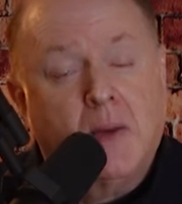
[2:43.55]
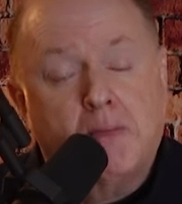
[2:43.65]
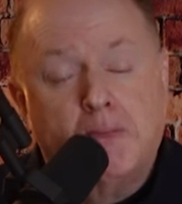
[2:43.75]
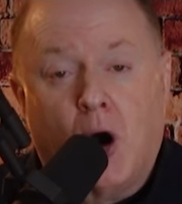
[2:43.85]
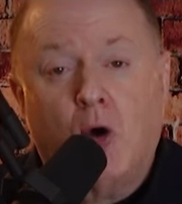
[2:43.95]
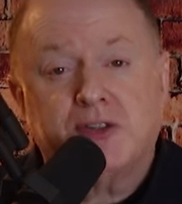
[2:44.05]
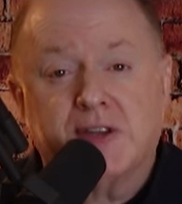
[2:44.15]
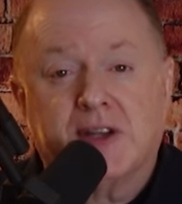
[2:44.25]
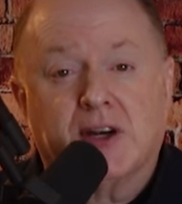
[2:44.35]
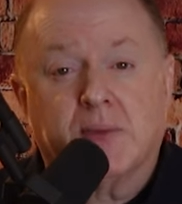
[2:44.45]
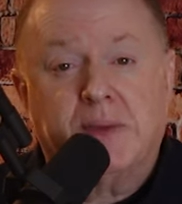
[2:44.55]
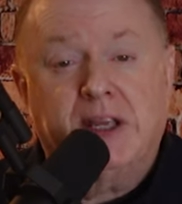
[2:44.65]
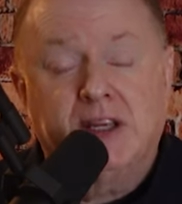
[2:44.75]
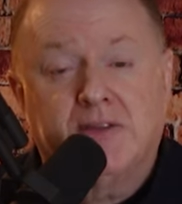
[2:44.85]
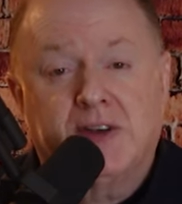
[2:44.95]
Most of their
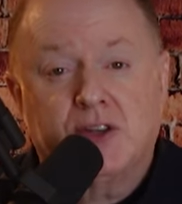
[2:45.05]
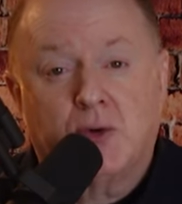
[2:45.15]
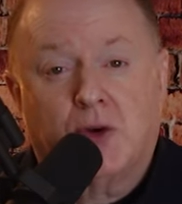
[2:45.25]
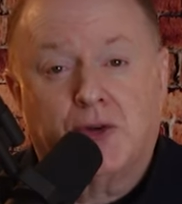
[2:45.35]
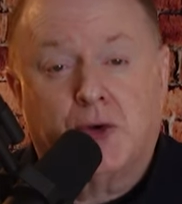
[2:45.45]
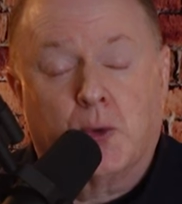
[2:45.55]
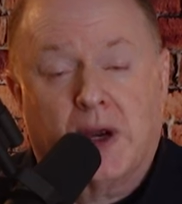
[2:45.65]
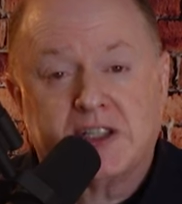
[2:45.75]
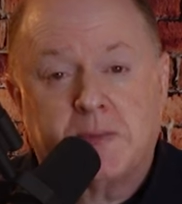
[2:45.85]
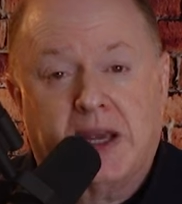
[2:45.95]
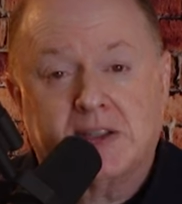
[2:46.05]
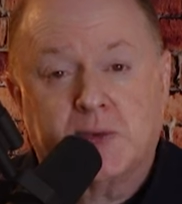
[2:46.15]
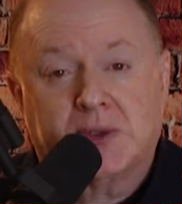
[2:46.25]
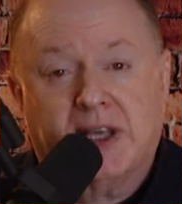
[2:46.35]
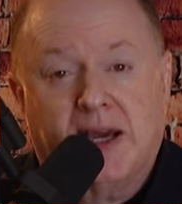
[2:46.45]
individuals who rent
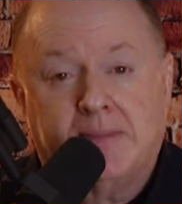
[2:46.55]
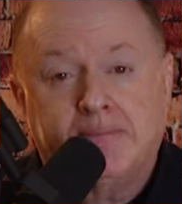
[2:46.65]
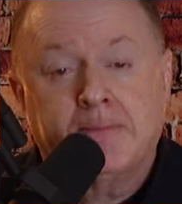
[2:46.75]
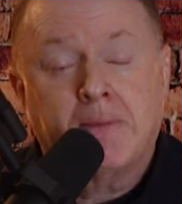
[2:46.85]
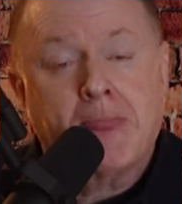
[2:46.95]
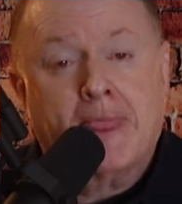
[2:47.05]
space with them